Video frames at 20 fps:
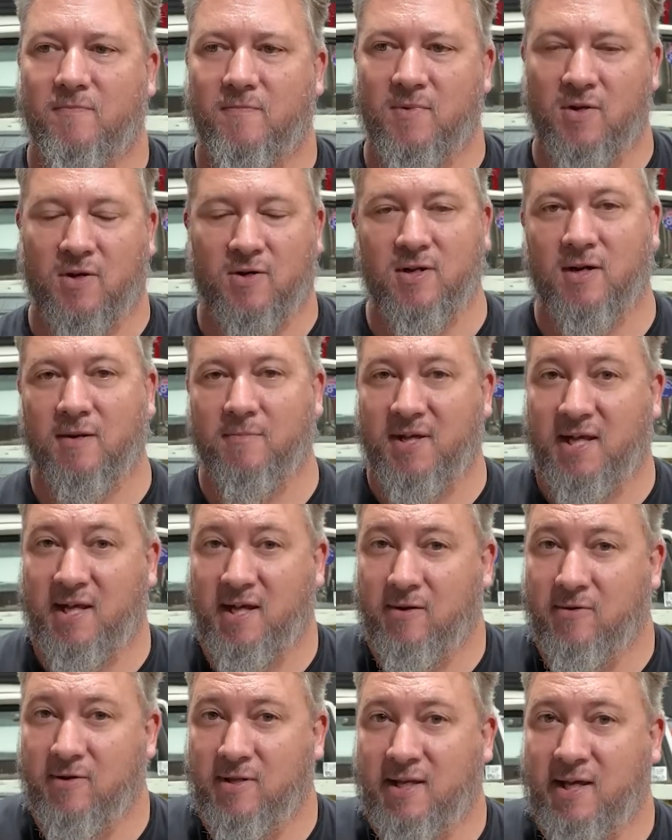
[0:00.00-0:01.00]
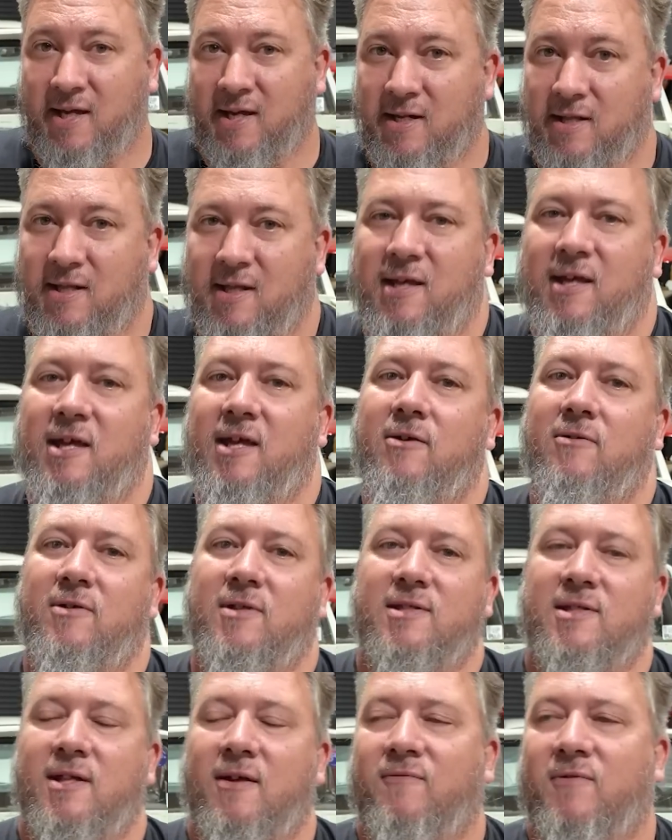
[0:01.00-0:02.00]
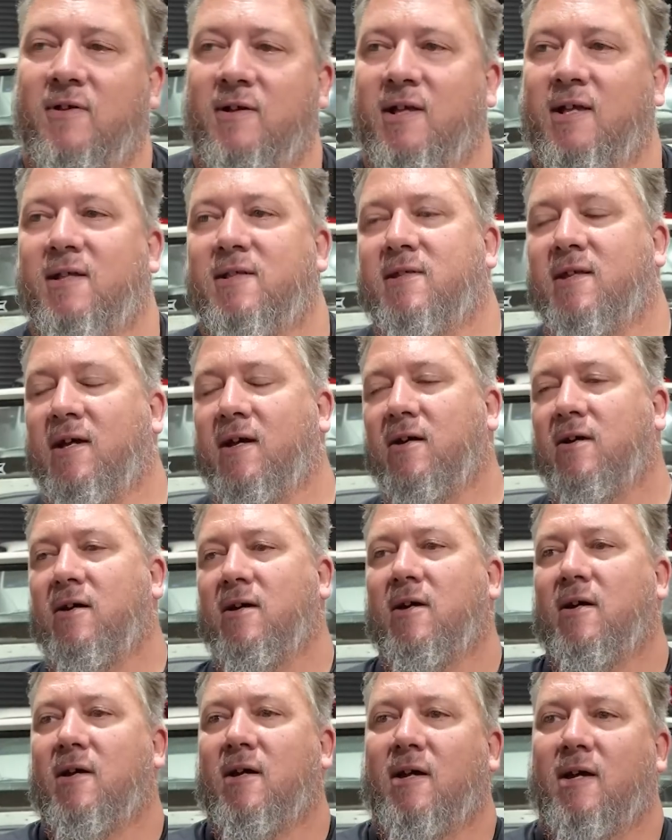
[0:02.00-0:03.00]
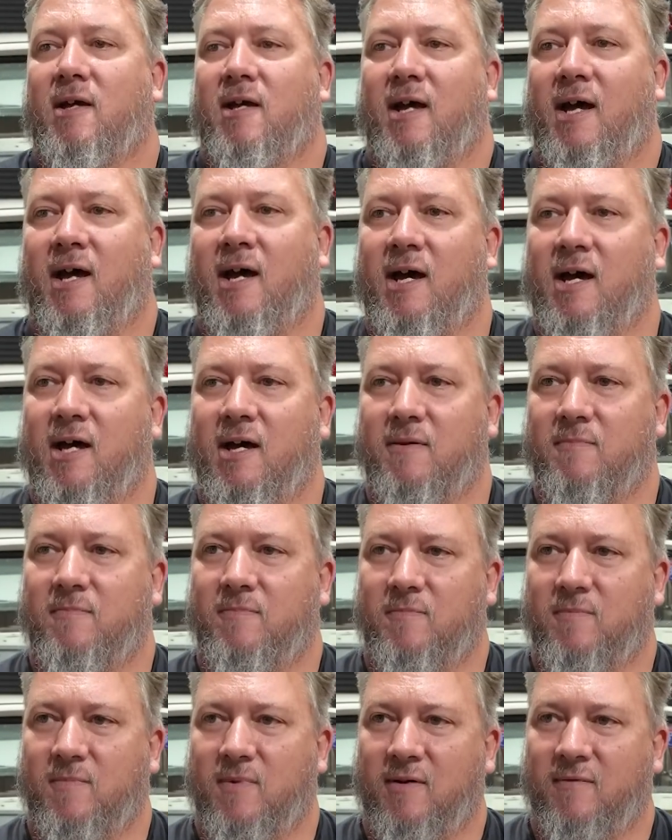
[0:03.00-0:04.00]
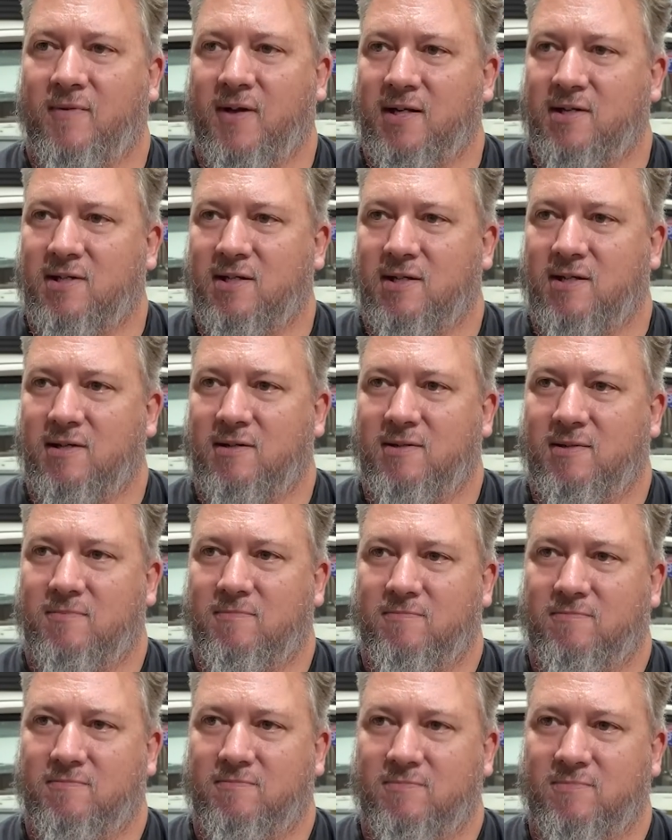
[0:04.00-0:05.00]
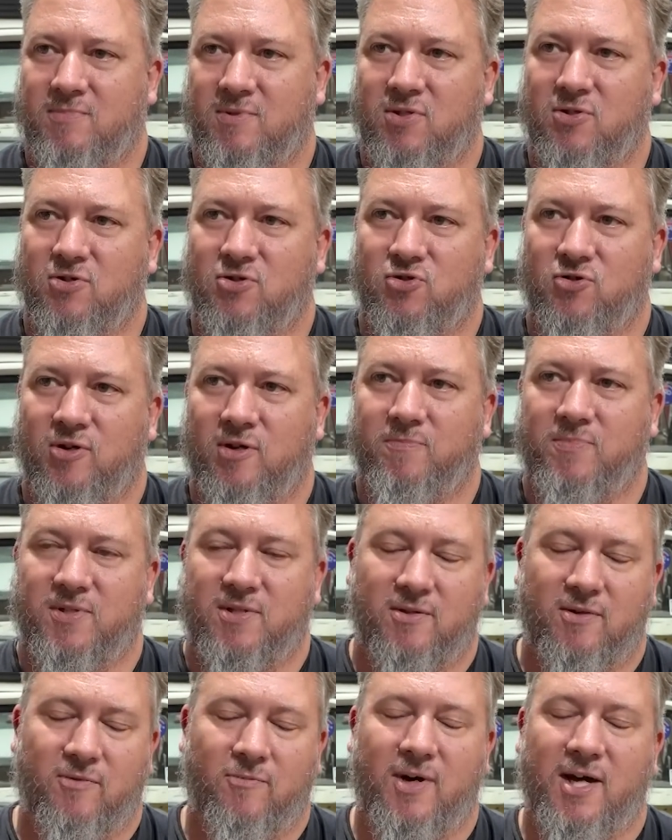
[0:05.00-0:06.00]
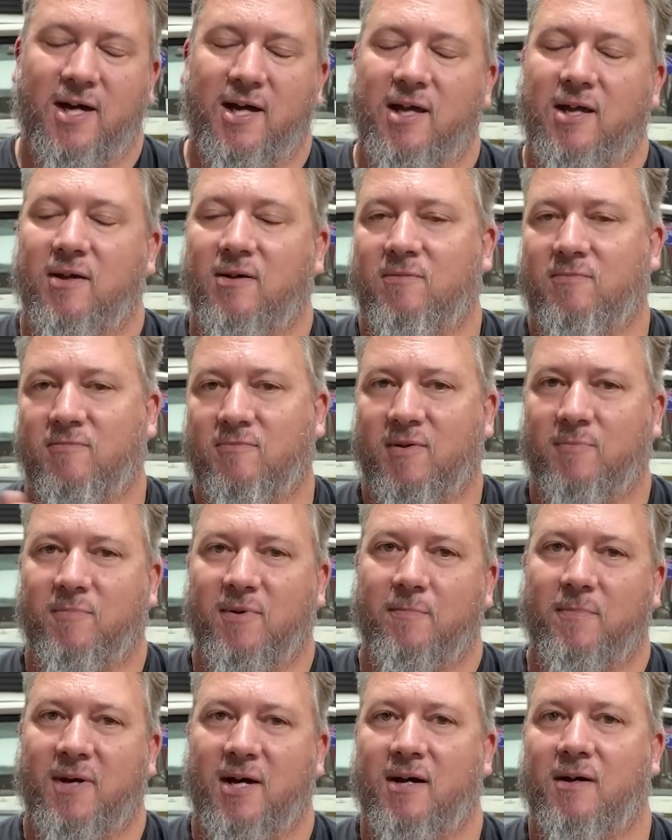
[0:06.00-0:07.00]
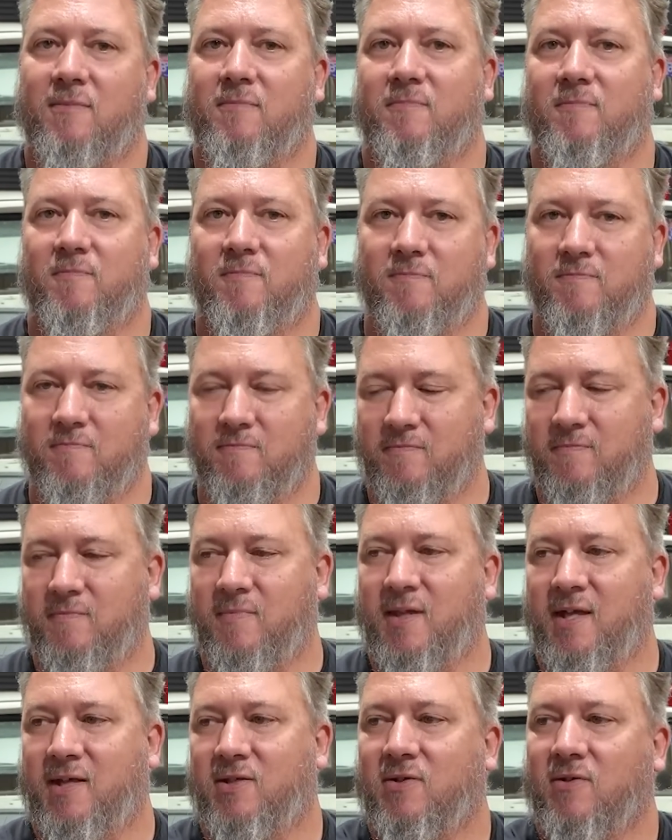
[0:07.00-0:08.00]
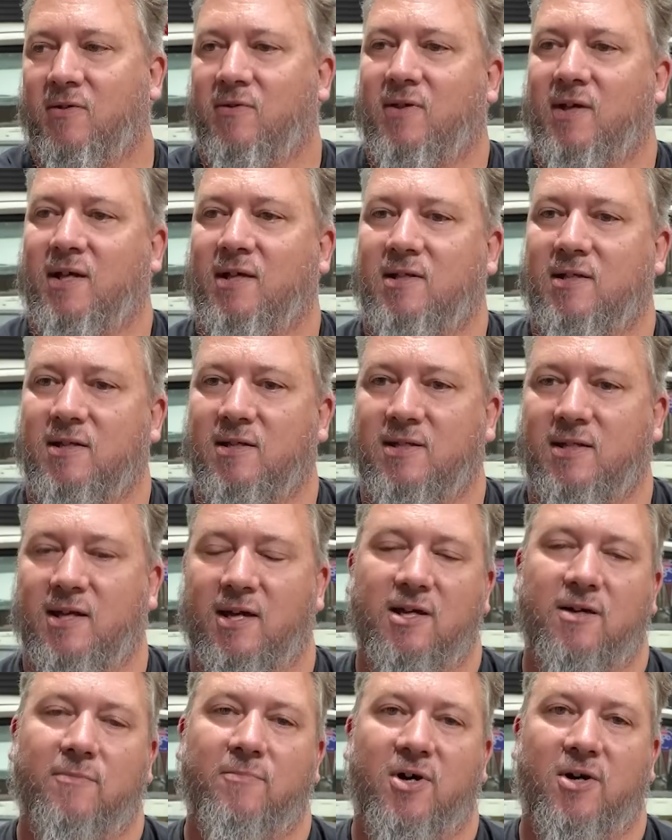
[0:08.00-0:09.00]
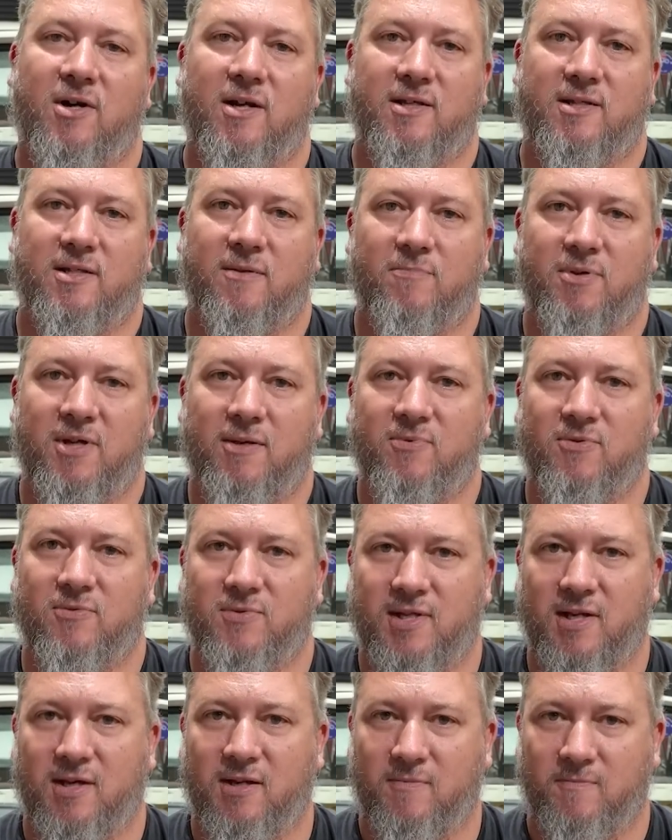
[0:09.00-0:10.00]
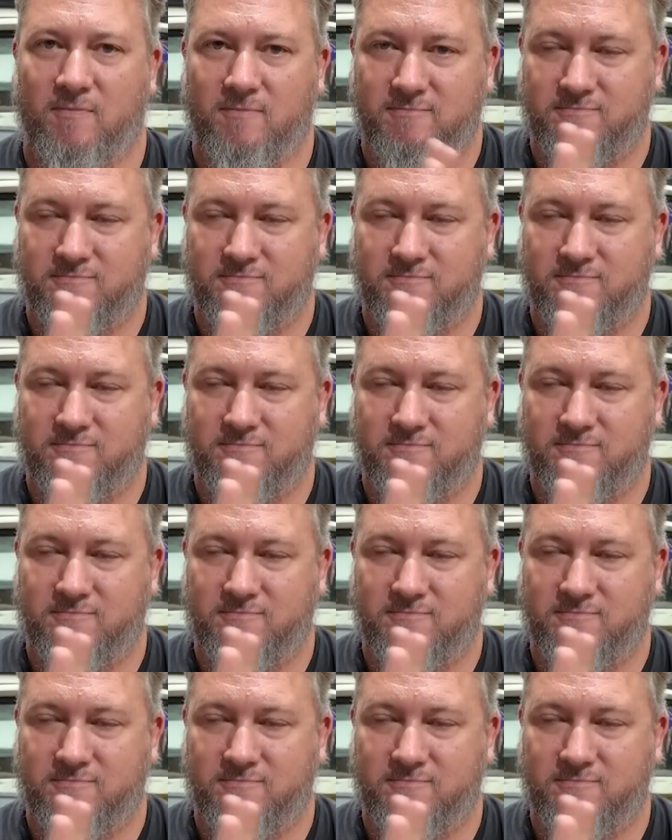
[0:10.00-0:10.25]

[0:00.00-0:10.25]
not going to be here at the end of the year and stuff like that. So I've had to do trips away with my mum and that sort of thing to say goodbye to some people. So